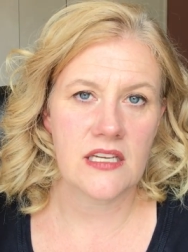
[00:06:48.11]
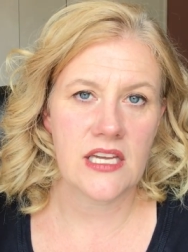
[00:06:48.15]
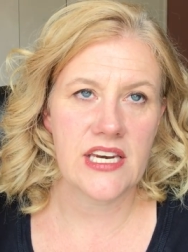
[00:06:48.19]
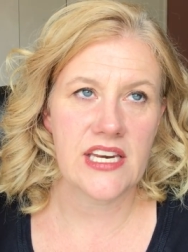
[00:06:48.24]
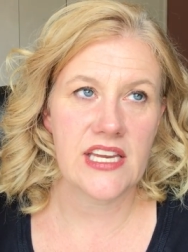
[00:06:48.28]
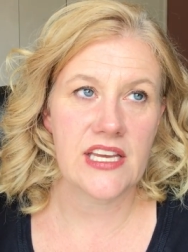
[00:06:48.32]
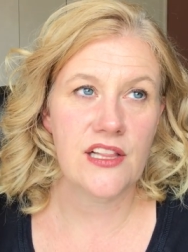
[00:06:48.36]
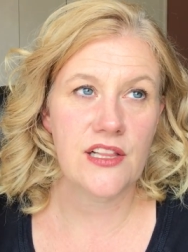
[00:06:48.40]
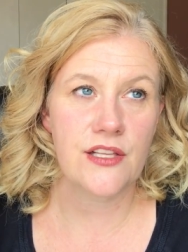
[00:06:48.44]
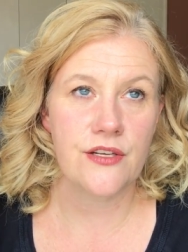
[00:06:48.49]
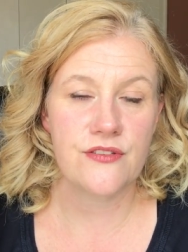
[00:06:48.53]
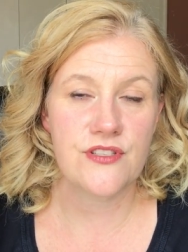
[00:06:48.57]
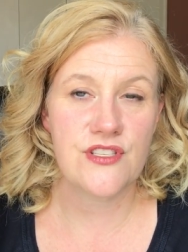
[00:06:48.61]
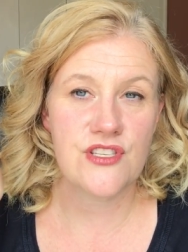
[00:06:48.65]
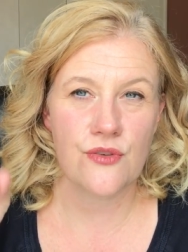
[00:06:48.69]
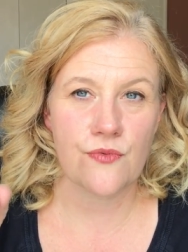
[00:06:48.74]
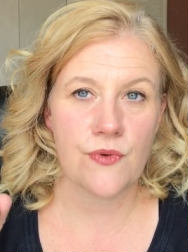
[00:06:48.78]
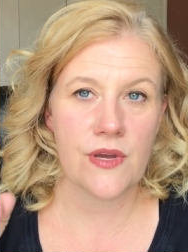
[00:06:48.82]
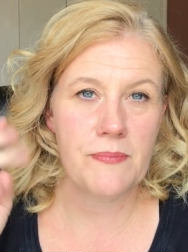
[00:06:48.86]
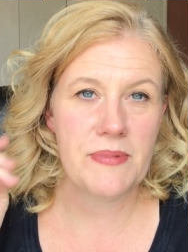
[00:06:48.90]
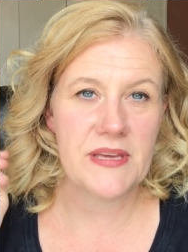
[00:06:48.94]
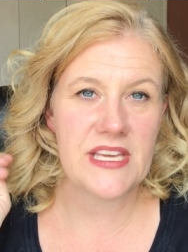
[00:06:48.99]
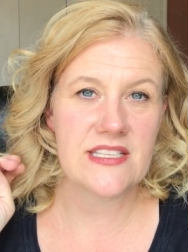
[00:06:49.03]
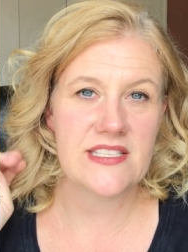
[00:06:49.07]
It includes
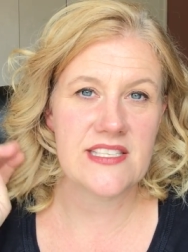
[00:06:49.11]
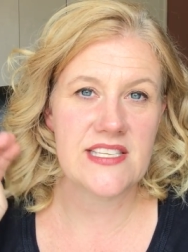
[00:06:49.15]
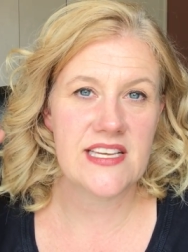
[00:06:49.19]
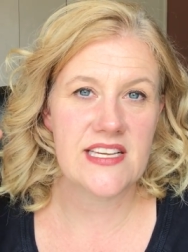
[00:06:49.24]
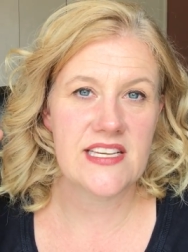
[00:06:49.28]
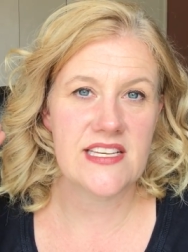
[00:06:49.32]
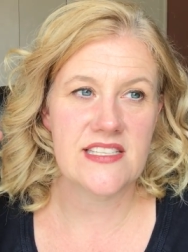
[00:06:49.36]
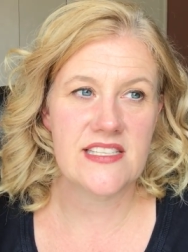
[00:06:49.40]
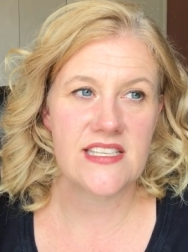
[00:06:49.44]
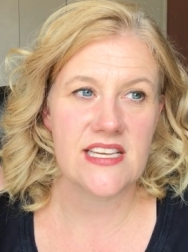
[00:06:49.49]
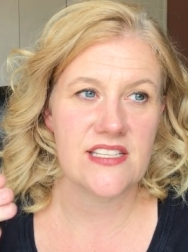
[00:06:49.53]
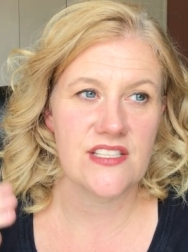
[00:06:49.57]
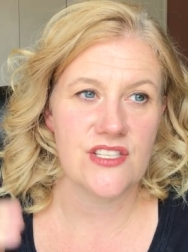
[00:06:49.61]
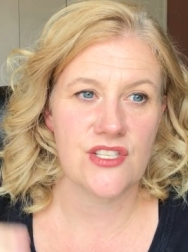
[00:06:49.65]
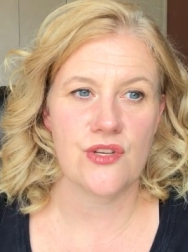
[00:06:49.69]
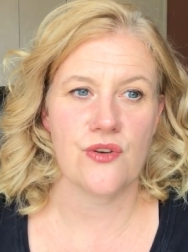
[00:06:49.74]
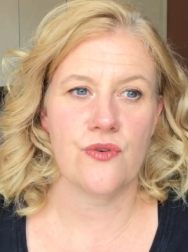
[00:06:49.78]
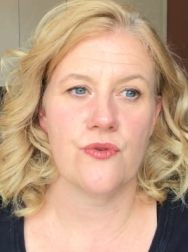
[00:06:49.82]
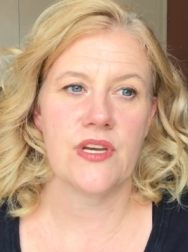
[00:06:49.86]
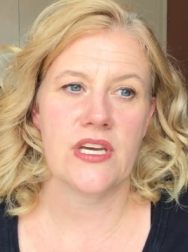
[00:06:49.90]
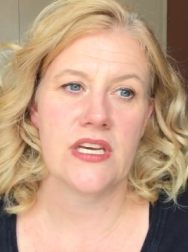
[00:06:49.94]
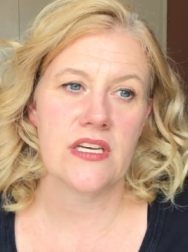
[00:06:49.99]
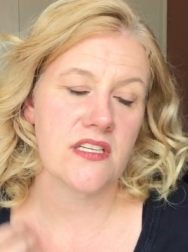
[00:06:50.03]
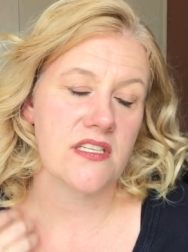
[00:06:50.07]
three pizzas and
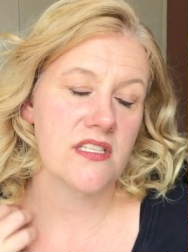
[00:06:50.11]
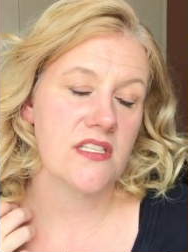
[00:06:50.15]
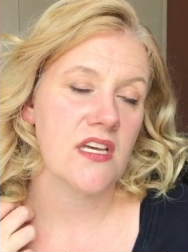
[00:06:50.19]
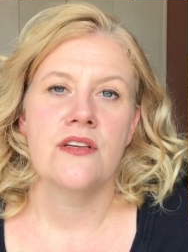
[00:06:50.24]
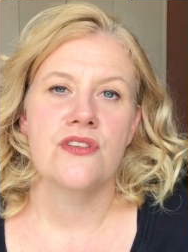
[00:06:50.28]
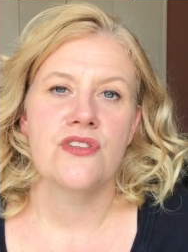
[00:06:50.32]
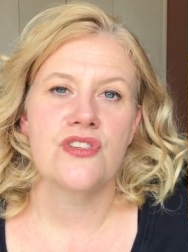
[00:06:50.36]
sodas.